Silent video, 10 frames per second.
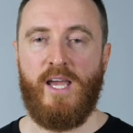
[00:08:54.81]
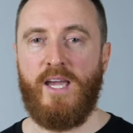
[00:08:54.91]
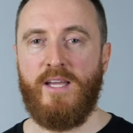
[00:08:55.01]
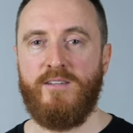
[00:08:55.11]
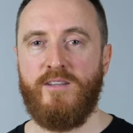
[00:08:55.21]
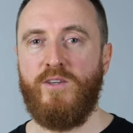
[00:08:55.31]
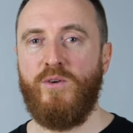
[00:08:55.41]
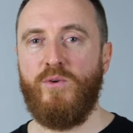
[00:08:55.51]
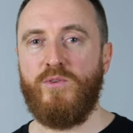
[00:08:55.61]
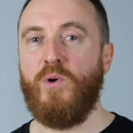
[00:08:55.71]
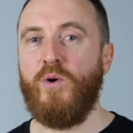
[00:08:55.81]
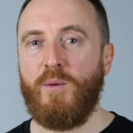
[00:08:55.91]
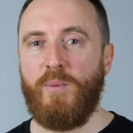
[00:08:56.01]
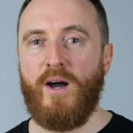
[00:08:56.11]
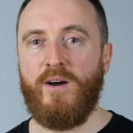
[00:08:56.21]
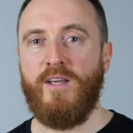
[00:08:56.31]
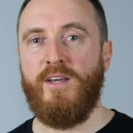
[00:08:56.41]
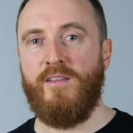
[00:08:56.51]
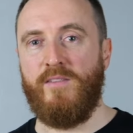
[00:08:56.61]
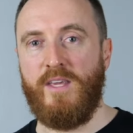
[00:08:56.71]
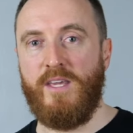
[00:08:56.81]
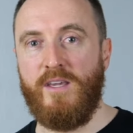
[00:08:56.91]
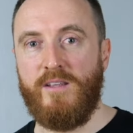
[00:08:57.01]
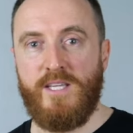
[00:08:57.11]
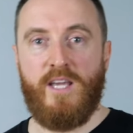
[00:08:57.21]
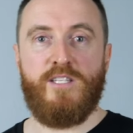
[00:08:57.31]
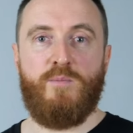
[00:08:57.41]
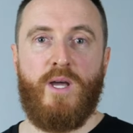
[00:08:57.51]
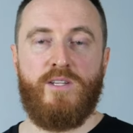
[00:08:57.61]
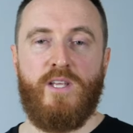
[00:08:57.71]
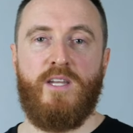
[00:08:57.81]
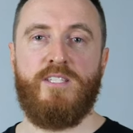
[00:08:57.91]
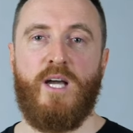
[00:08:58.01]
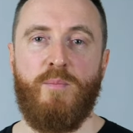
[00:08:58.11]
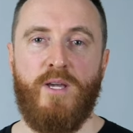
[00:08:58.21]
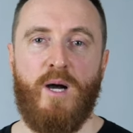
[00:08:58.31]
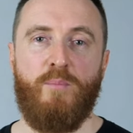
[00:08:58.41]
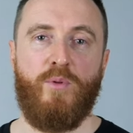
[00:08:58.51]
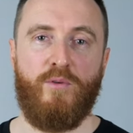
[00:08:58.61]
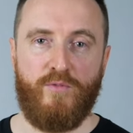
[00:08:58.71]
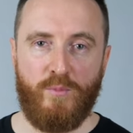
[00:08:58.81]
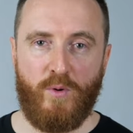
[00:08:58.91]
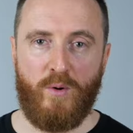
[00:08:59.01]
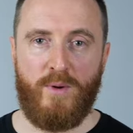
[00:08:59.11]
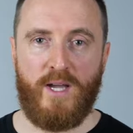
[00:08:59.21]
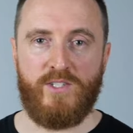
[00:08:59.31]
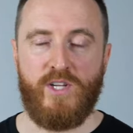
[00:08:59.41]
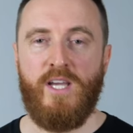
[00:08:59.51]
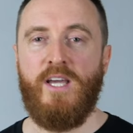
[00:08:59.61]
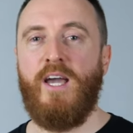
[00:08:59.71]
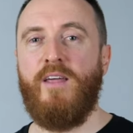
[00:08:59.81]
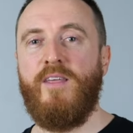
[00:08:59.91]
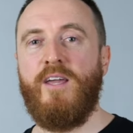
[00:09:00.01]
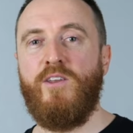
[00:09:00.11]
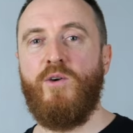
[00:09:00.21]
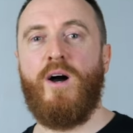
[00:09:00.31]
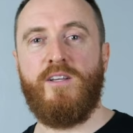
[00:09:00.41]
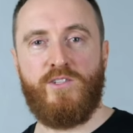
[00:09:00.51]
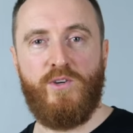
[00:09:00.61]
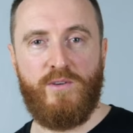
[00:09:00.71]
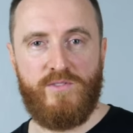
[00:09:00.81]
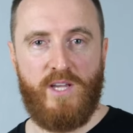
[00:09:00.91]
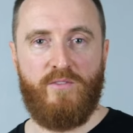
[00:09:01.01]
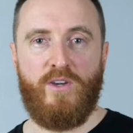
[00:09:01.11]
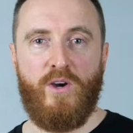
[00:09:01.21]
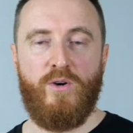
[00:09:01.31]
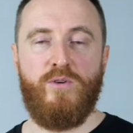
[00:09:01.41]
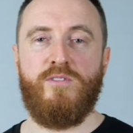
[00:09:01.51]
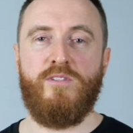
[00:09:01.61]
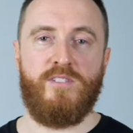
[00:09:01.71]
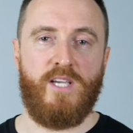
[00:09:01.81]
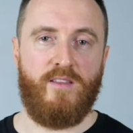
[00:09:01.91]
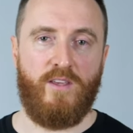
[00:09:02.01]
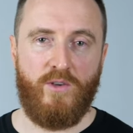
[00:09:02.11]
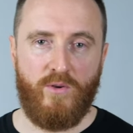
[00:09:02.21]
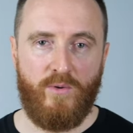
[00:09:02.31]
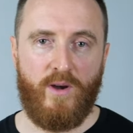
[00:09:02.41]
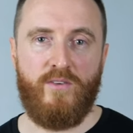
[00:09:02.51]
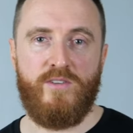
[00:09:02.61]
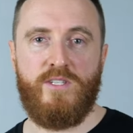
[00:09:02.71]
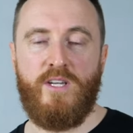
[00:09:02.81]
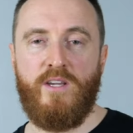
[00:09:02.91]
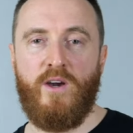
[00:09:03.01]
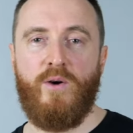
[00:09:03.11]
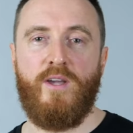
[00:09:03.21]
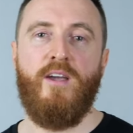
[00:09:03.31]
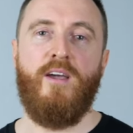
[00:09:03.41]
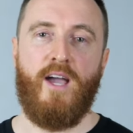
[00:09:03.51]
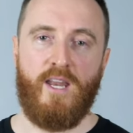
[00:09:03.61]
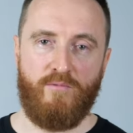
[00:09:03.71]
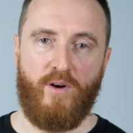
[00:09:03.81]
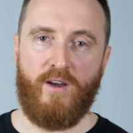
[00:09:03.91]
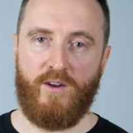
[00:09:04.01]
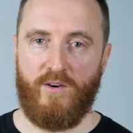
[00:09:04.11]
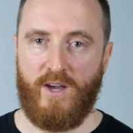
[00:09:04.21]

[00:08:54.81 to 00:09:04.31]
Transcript: And you talk about the tennis match that is coming up or the football match, and then you ask her if she ever goes and say that you are interested in going and invite her